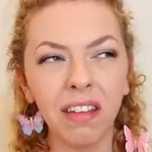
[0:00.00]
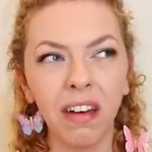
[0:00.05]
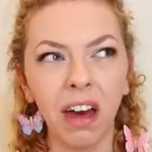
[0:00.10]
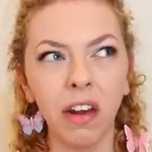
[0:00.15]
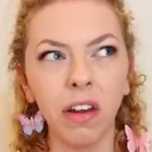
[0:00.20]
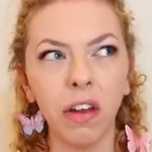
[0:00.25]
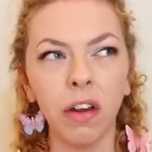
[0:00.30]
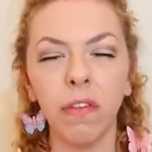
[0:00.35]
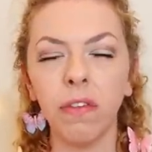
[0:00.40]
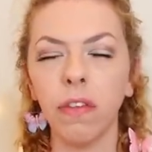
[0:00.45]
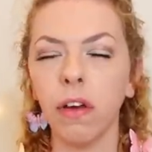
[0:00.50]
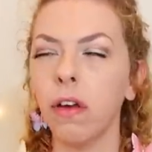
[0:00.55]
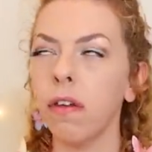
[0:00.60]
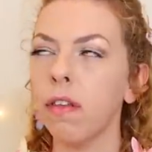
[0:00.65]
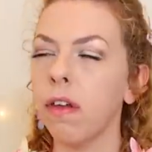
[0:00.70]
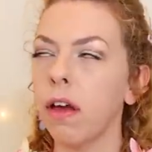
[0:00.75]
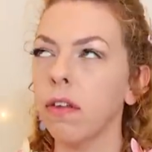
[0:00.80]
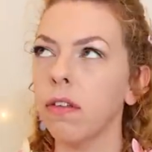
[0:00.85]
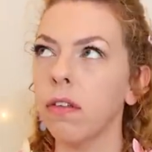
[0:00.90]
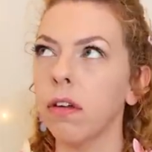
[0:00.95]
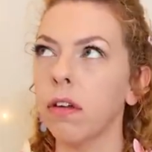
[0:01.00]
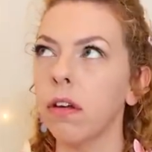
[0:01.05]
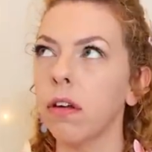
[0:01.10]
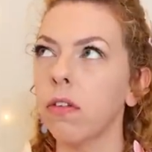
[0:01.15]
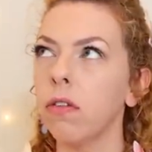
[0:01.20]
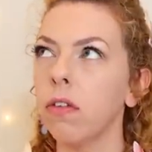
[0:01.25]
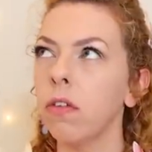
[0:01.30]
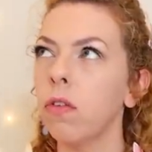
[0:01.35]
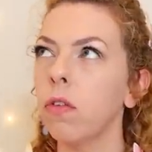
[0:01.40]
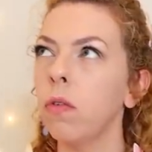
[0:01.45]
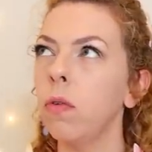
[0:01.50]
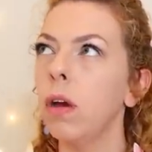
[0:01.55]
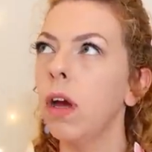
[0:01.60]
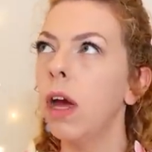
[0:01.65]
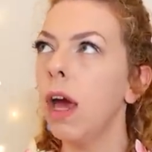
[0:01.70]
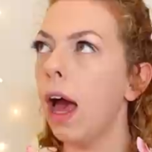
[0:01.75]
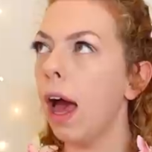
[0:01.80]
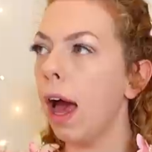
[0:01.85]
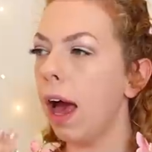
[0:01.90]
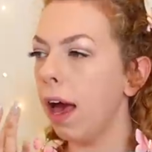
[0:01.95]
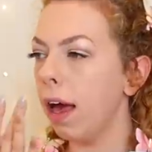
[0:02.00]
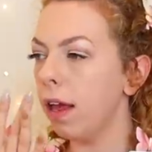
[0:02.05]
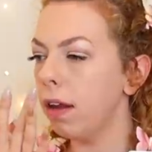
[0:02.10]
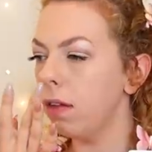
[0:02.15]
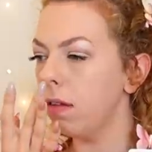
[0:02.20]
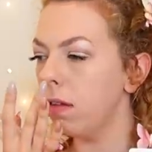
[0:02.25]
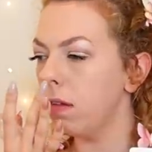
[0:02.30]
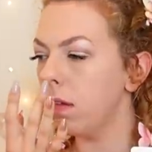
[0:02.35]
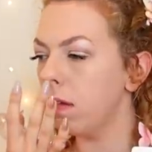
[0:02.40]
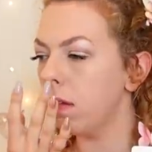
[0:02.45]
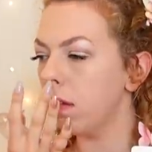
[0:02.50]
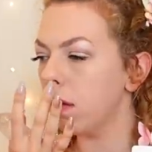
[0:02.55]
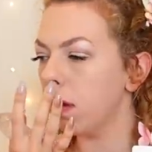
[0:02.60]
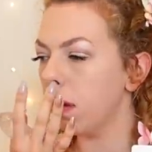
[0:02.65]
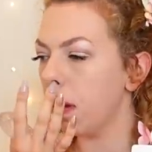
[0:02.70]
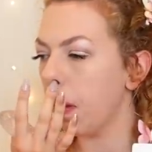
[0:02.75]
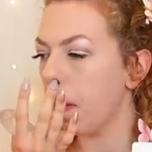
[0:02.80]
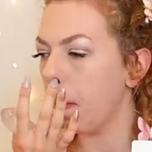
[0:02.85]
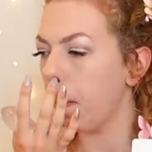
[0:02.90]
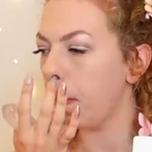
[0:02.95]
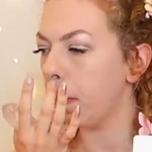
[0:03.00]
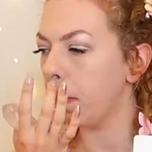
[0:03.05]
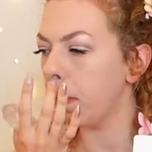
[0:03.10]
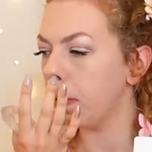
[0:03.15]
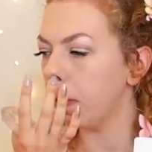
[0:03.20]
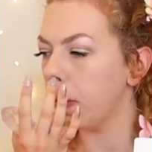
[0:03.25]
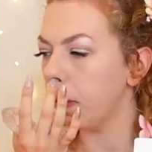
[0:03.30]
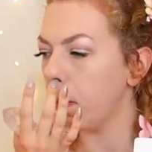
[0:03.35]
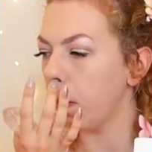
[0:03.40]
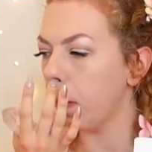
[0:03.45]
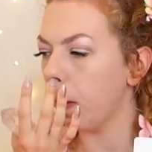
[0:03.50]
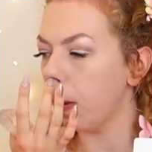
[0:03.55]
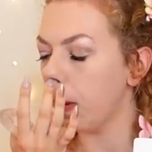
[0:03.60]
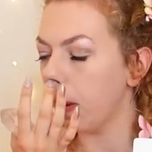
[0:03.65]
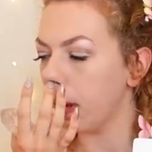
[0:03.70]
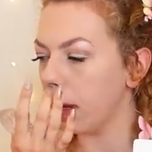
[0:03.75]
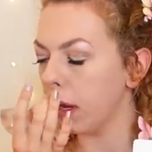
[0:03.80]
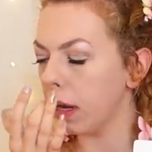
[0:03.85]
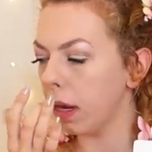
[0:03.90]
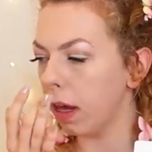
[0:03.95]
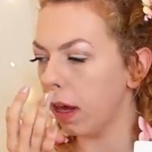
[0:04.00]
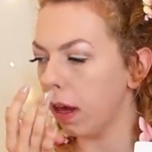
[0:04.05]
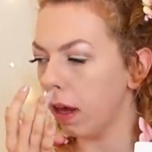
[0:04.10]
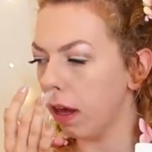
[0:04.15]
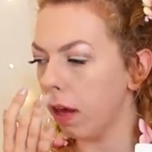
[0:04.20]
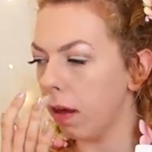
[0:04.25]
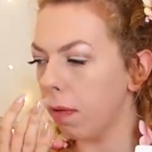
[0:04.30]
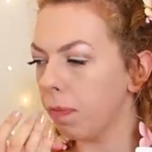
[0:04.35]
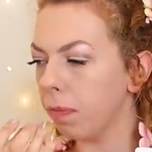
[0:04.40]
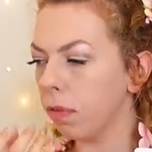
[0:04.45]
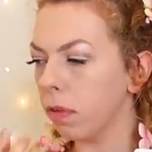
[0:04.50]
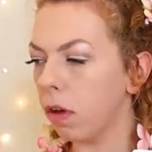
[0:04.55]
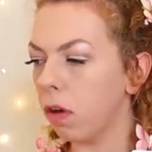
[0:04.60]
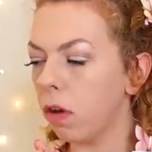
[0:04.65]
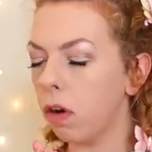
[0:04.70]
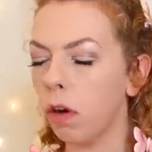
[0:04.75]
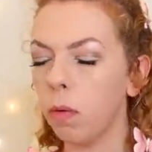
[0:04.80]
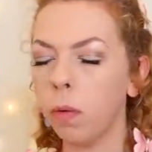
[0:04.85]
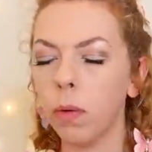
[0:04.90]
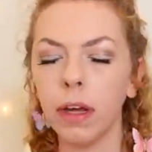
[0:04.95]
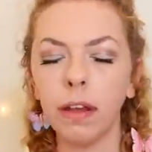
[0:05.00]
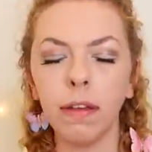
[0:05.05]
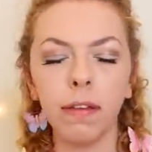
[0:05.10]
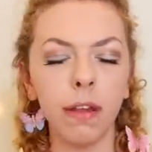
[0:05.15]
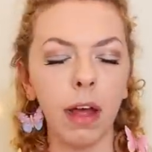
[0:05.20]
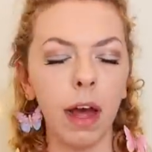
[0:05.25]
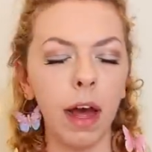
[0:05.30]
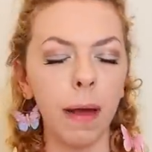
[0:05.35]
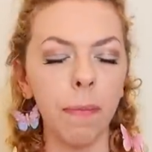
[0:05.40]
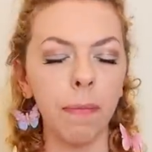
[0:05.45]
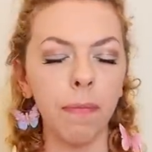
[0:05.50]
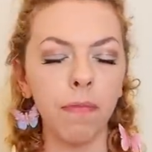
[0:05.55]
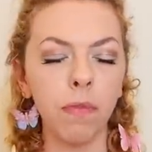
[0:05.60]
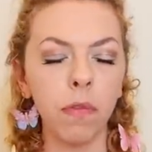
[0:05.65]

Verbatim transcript: I don't know if that's a crystal. And what's the other one I can hear? Oh, what is that?